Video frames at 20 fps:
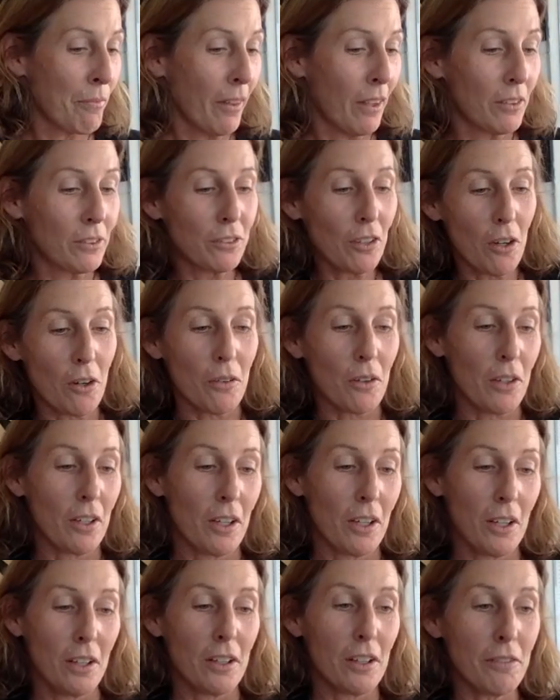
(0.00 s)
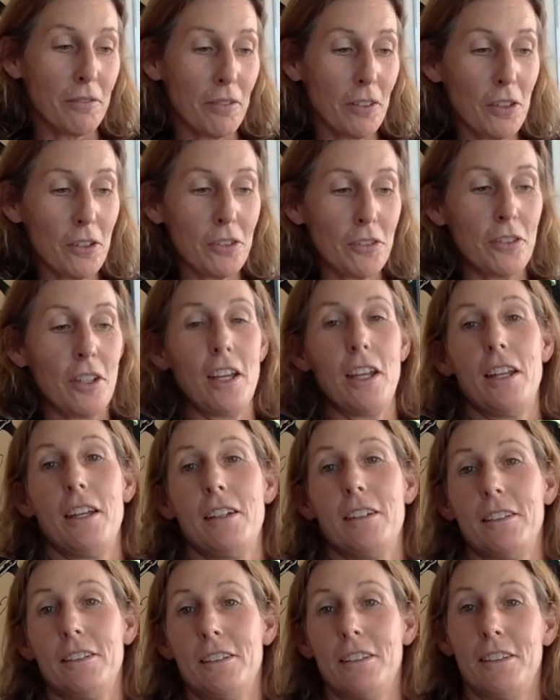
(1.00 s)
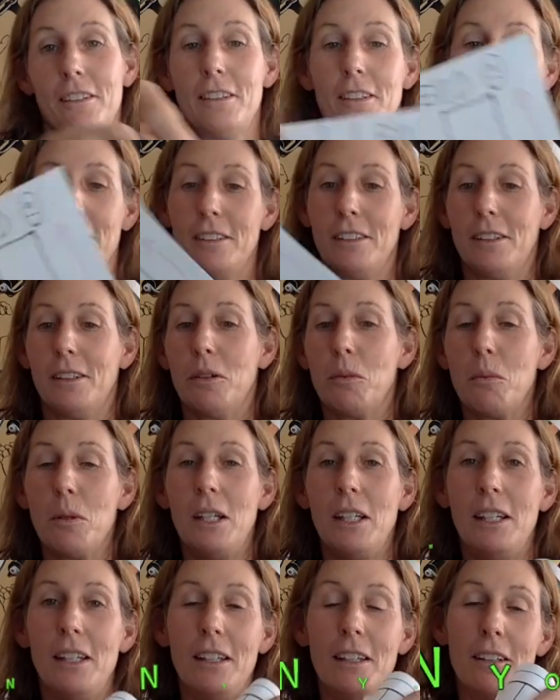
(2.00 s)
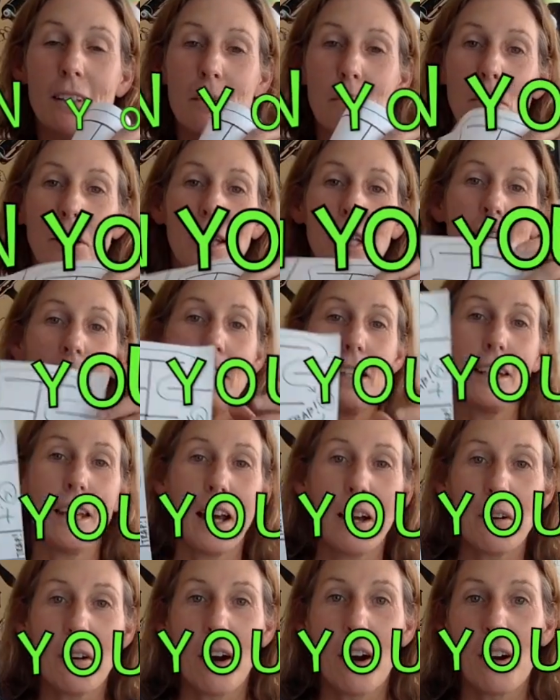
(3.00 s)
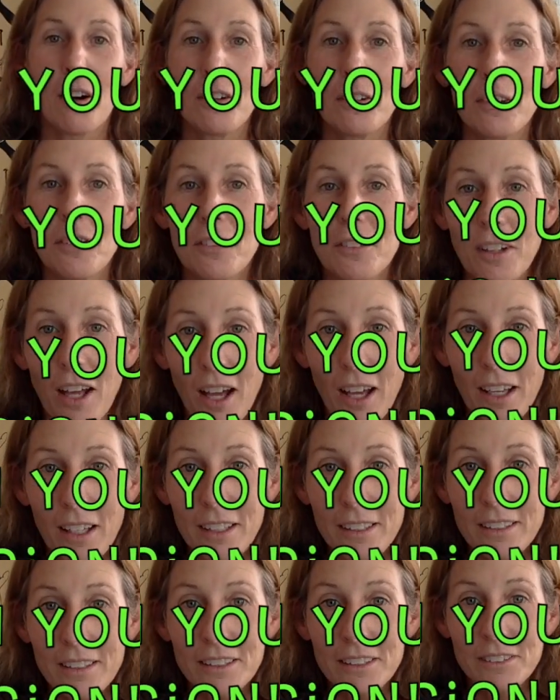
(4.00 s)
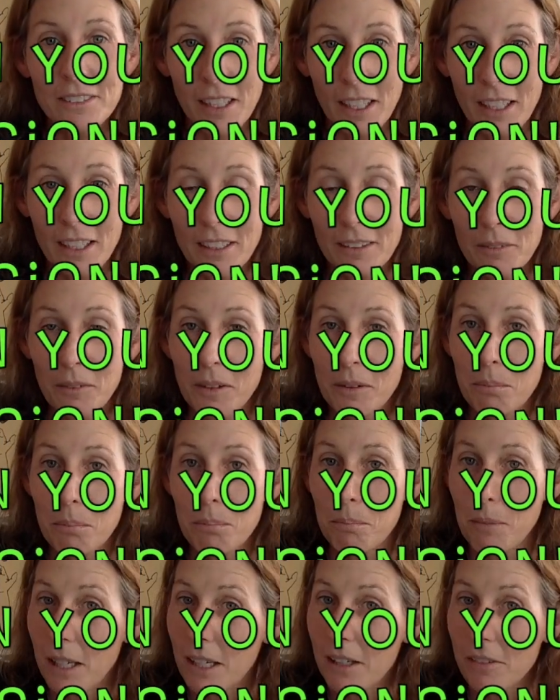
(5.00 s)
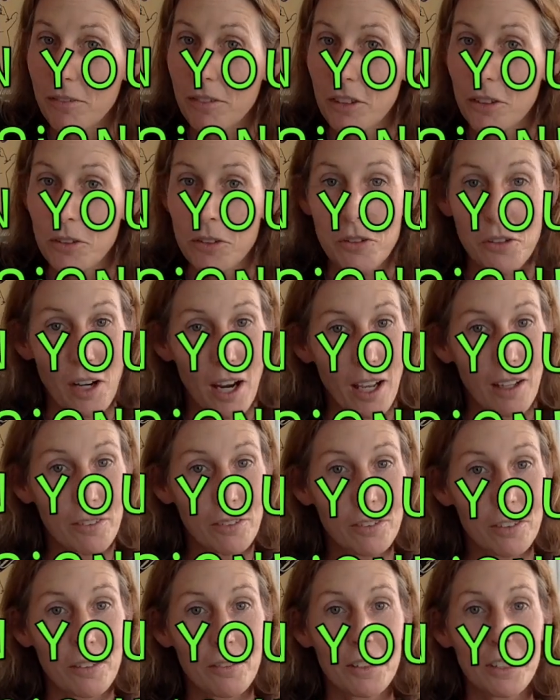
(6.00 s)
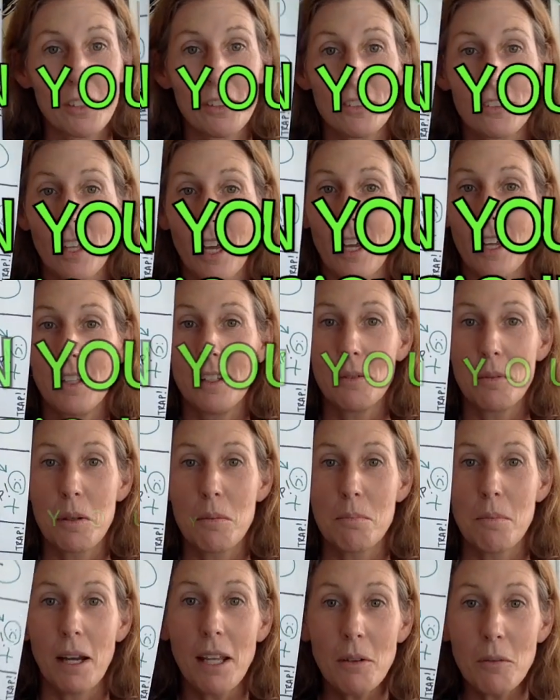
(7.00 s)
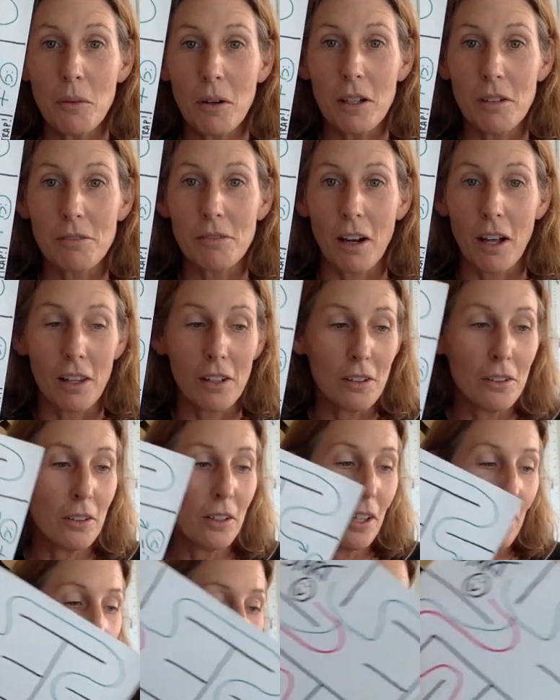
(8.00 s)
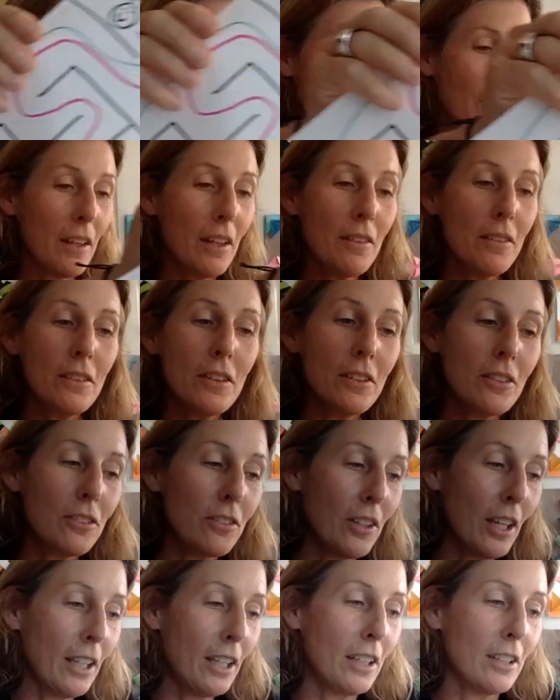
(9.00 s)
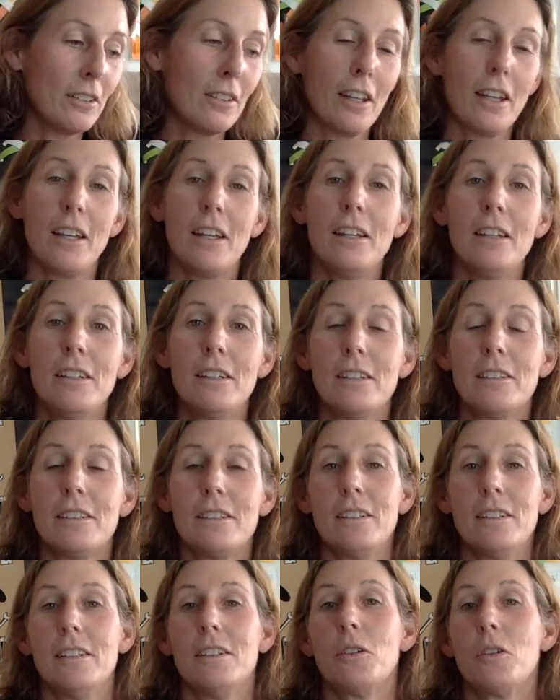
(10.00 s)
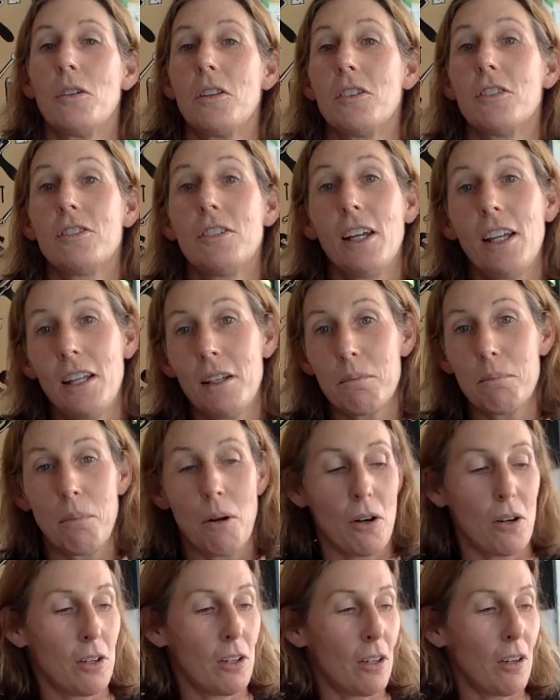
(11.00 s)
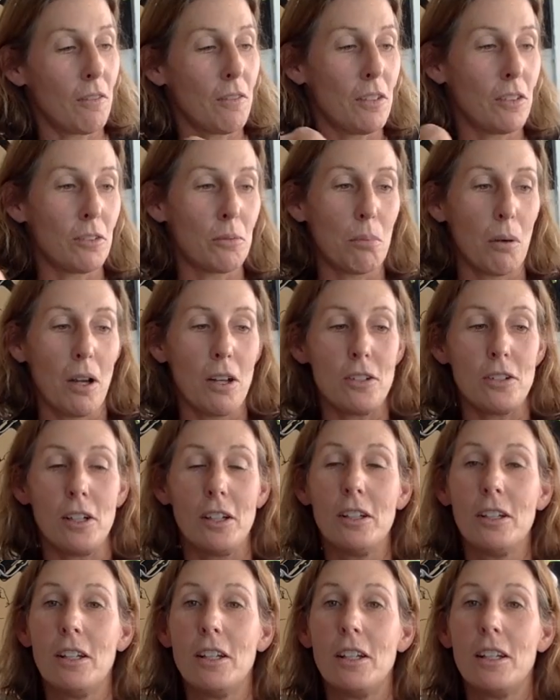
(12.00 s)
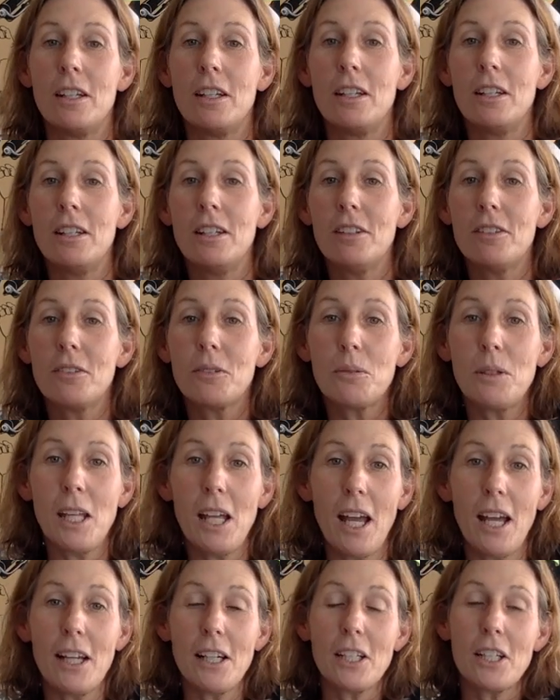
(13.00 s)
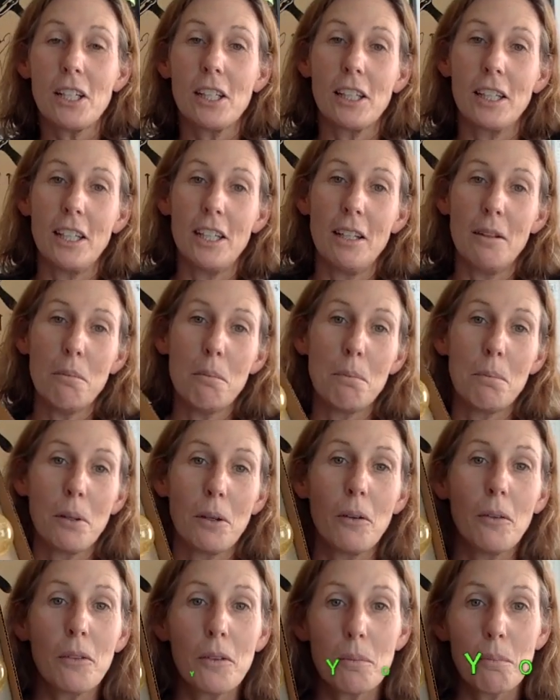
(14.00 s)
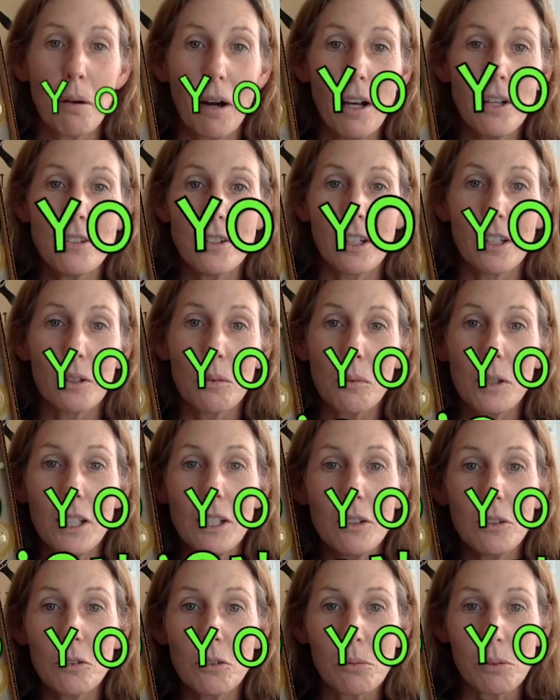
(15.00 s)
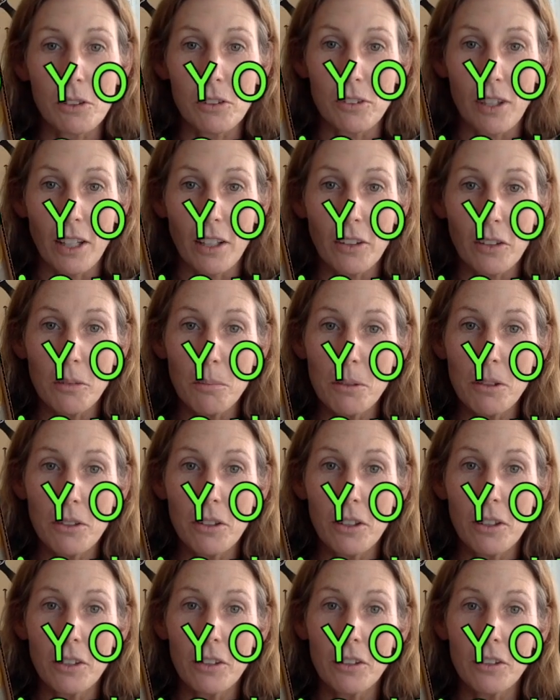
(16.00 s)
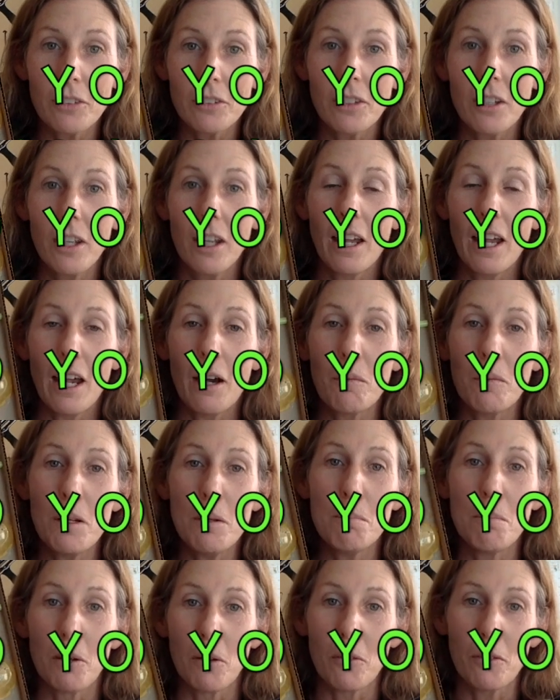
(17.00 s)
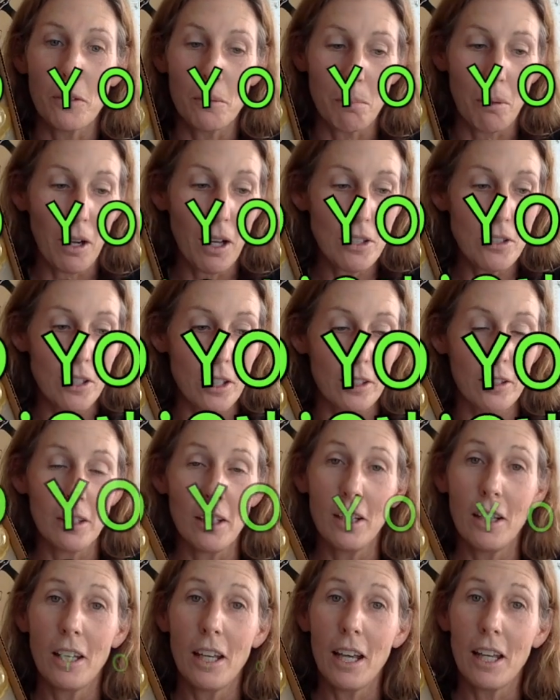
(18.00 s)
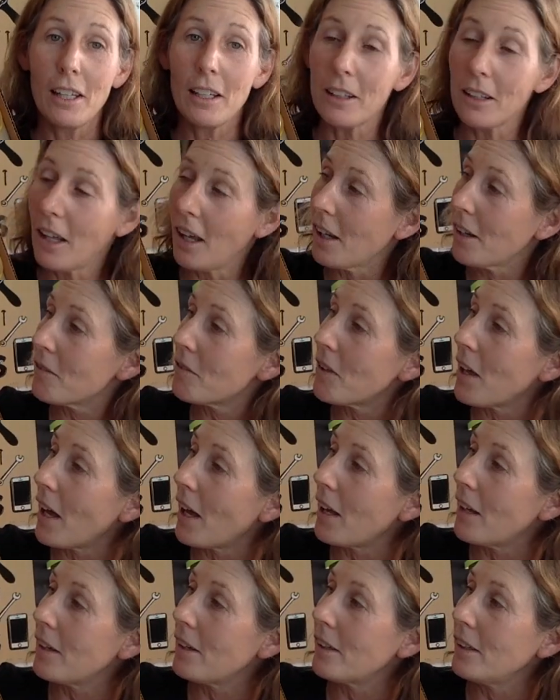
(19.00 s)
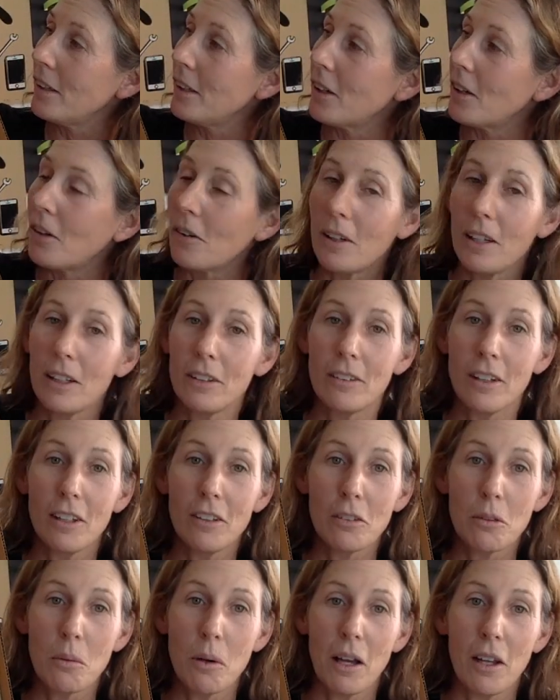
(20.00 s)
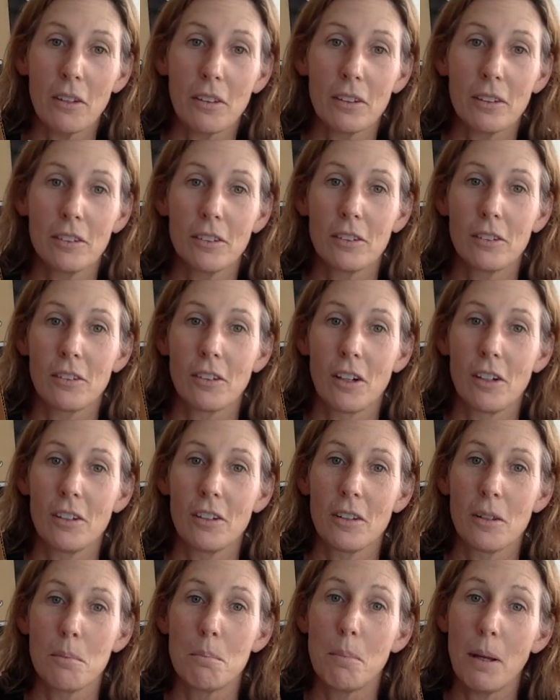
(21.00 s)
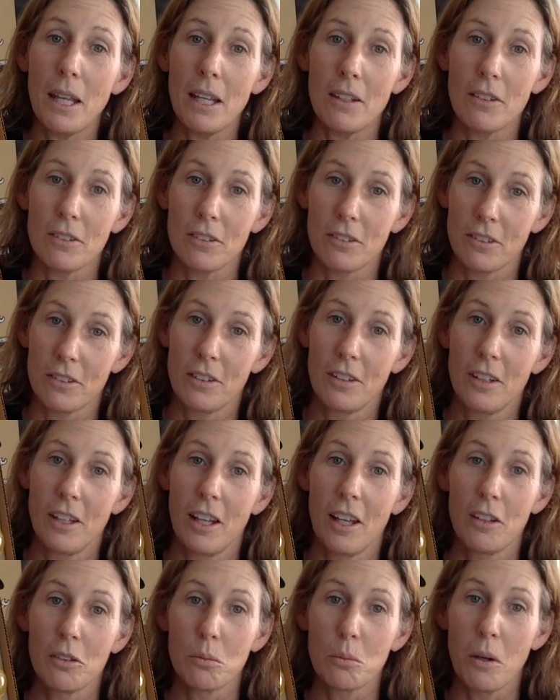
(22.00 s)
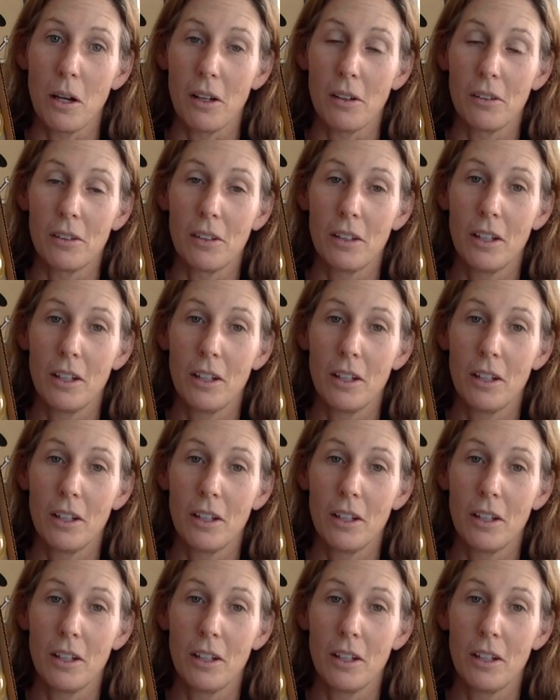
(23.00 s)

So, the first day, we planned out our design, right? We made a few drafts of a design that we might want to follow. And then the second day, or the second part of this project, is we actually built the project. We used recycled materials and we built the project. And a lot of that, it takes a while to start the base as well.